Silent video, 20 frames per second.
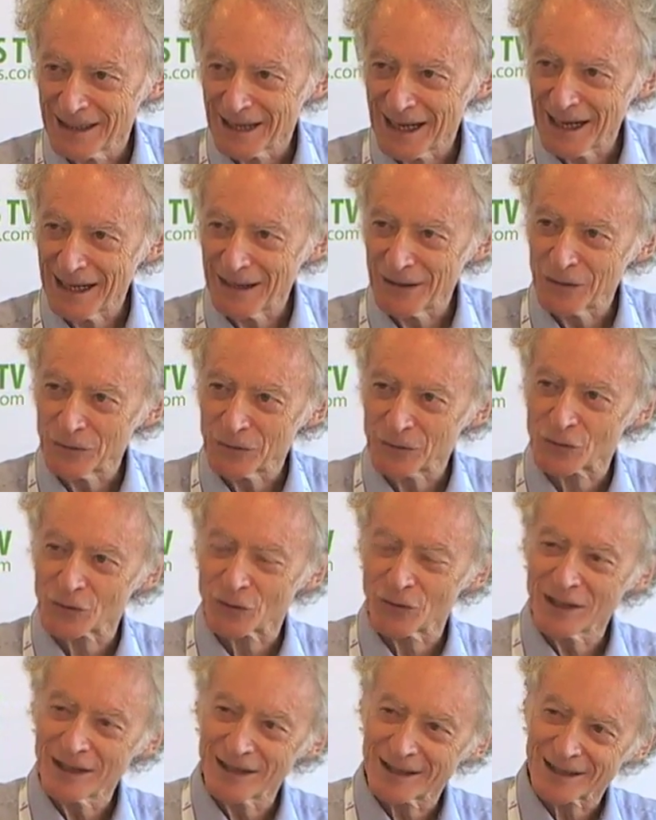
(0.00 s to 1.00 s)
And you
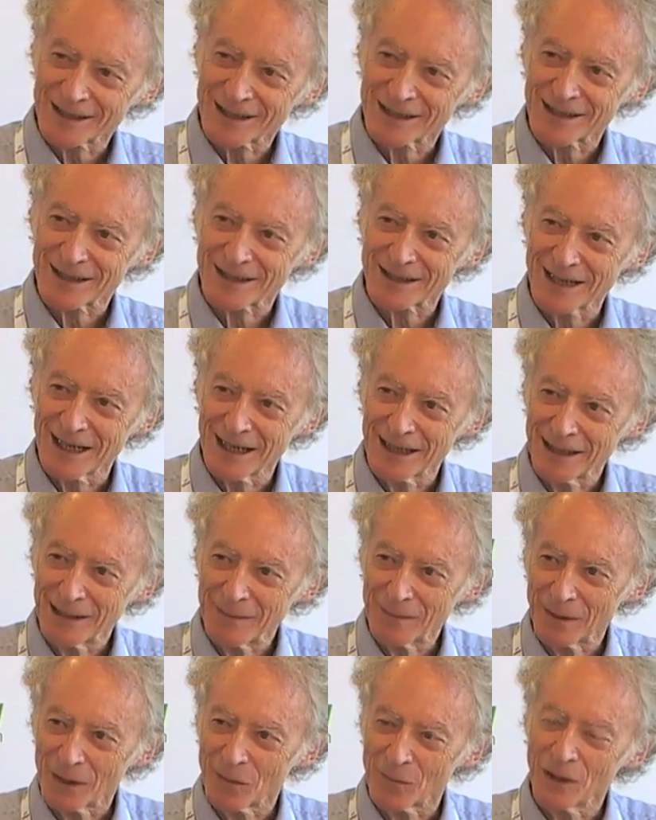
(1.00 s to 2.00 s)
treat it the
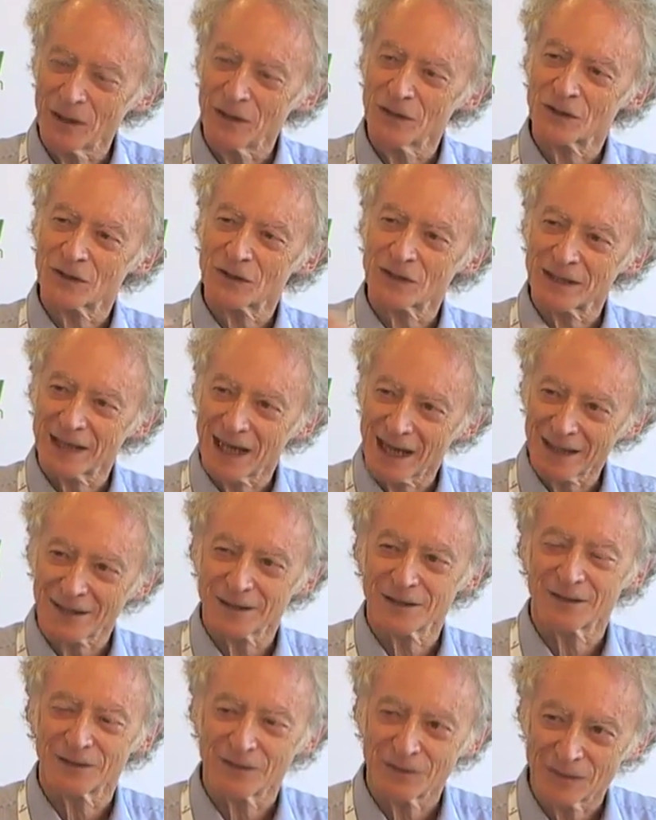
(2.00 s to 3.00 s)
same. And when you start
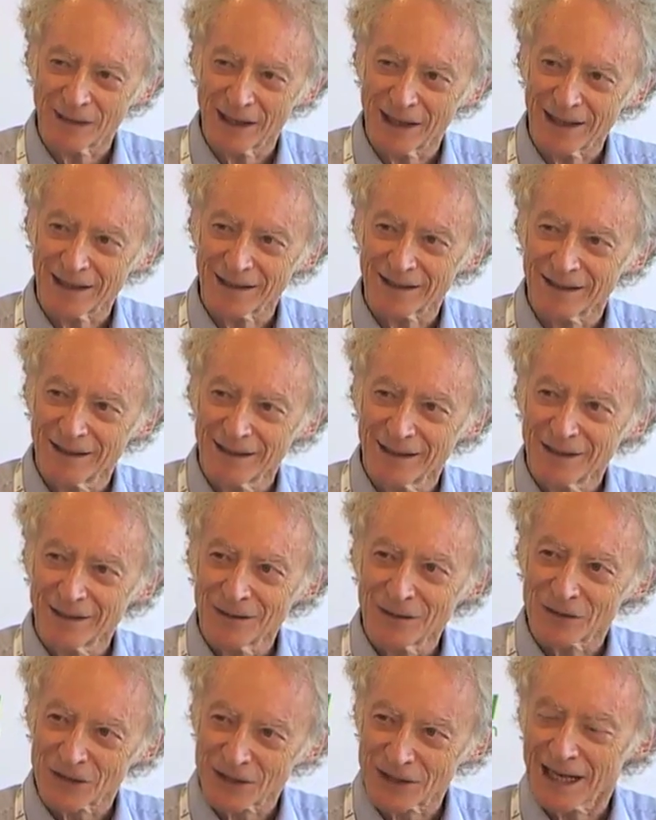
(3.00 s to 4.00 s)
to do that,
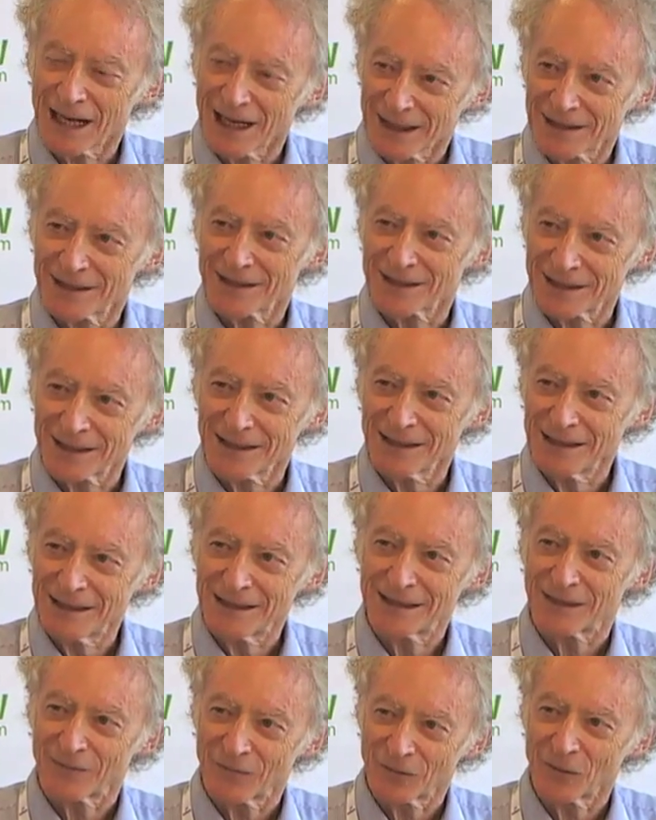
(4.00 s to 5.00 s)
you start to see
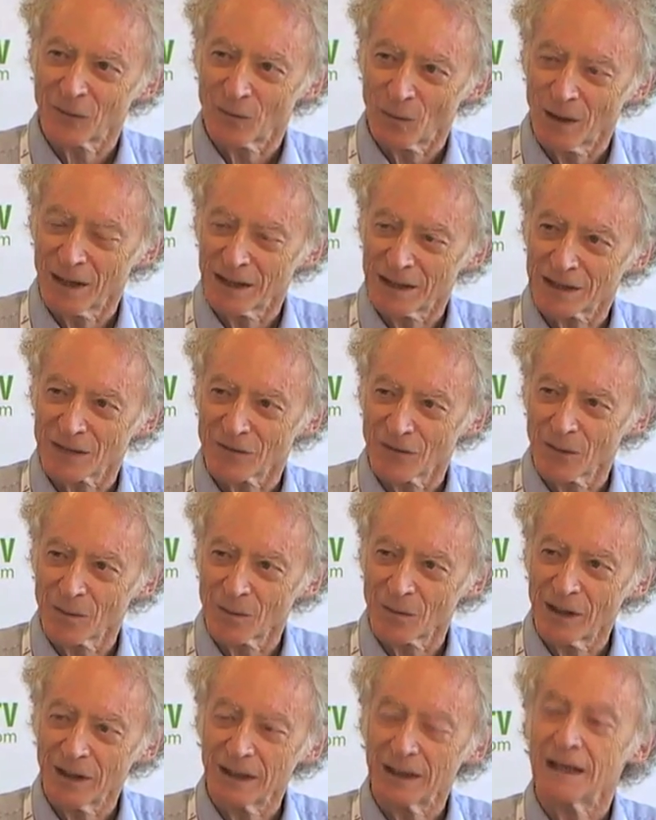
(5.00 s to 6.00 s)
different ways of
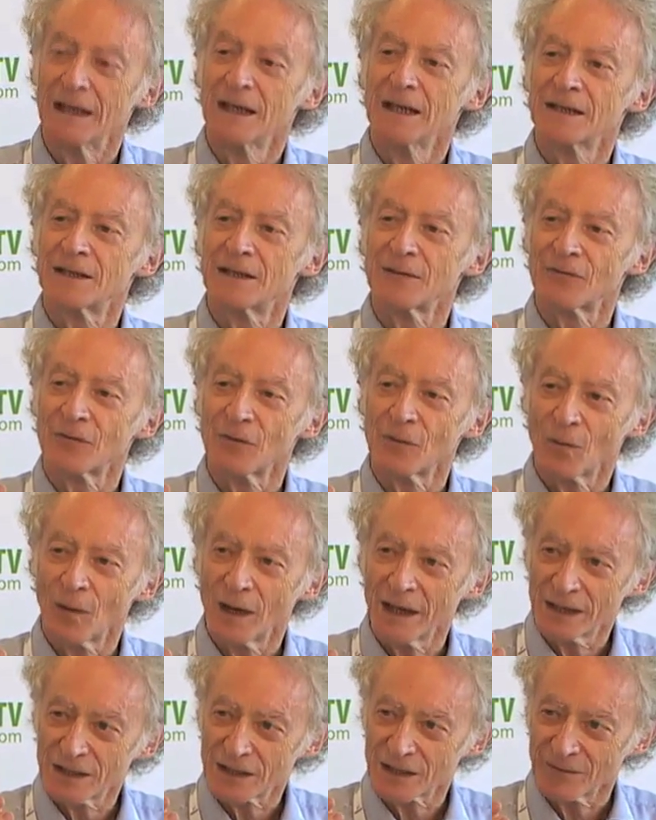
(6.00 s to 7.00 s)
operating, different
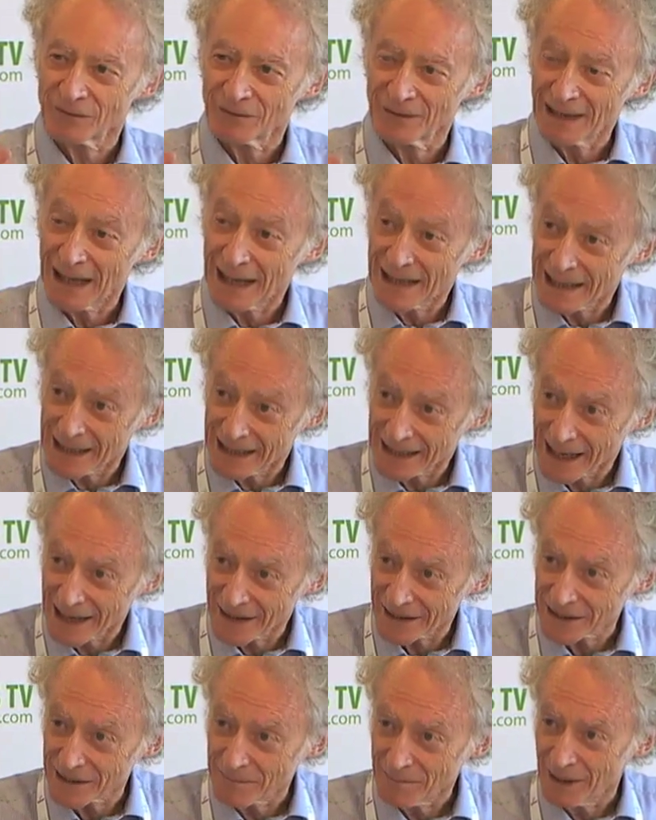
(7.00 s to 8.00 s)
ways of laying
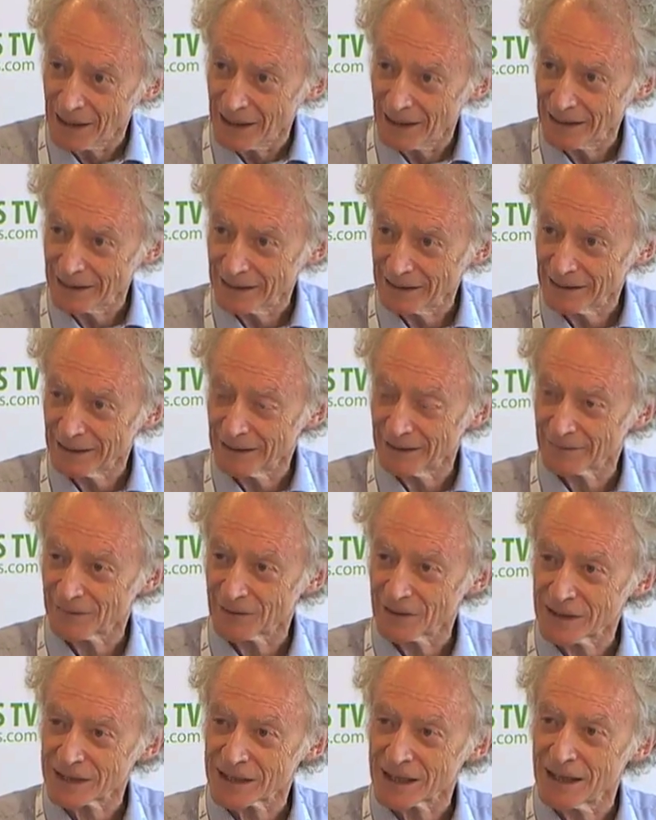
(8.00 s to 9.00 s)
out a mine,
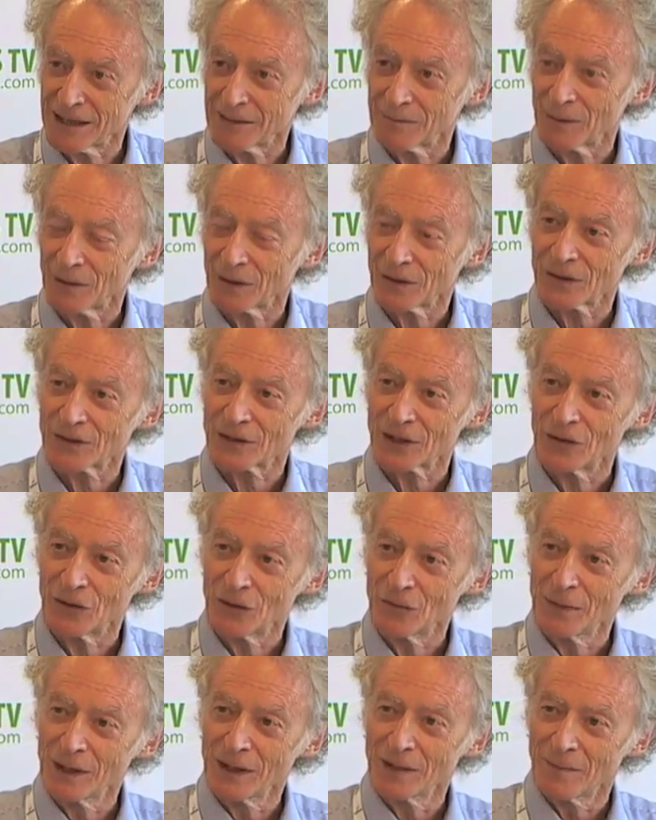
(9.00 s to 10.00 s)
for example. So
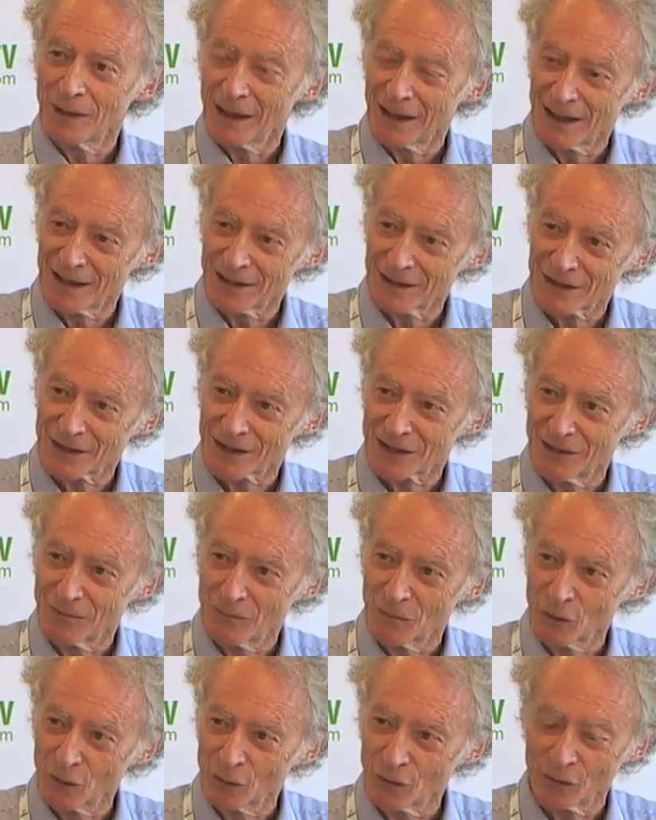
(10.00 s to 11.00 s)
you minimize
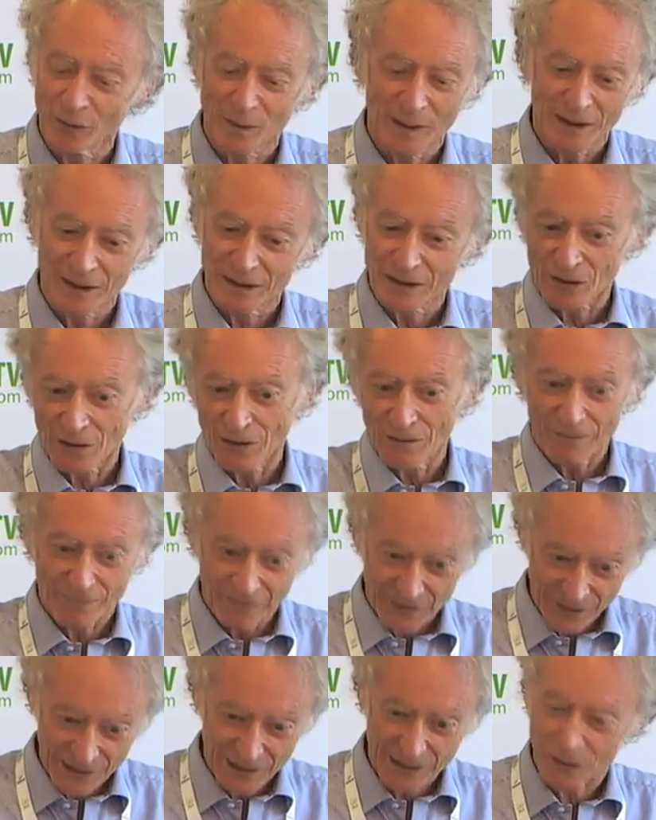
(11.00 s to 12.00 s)
movement
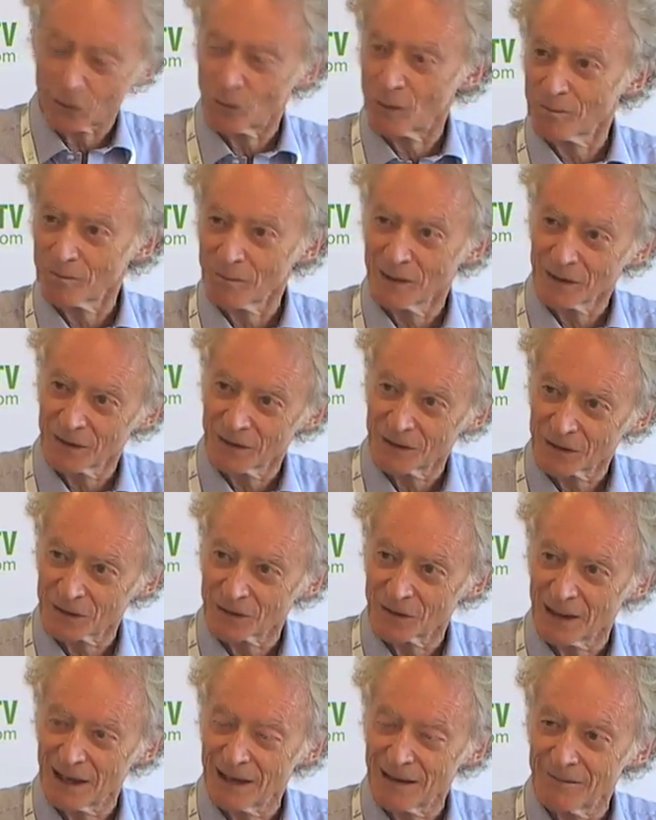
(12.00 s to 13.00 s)
of the equipment that
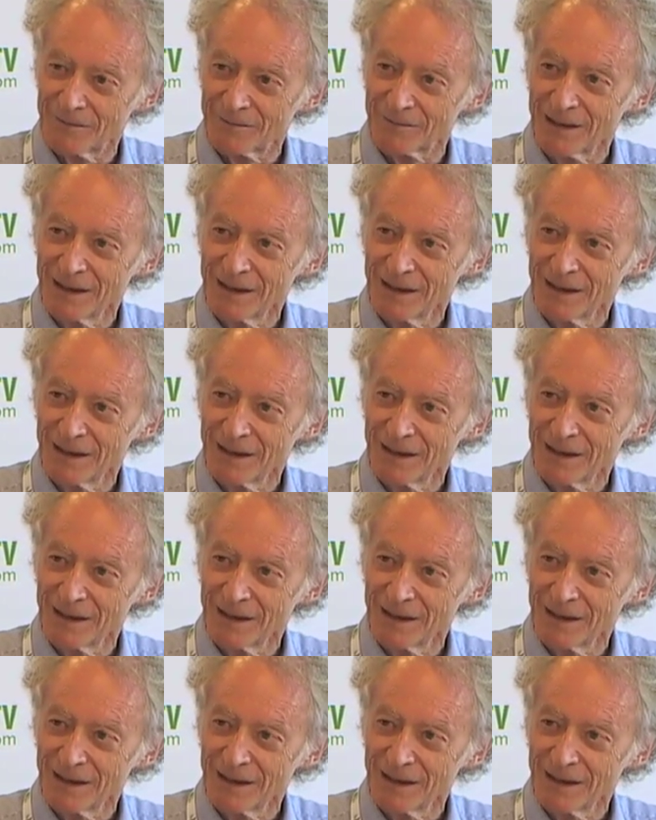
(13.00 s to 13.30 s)
you have,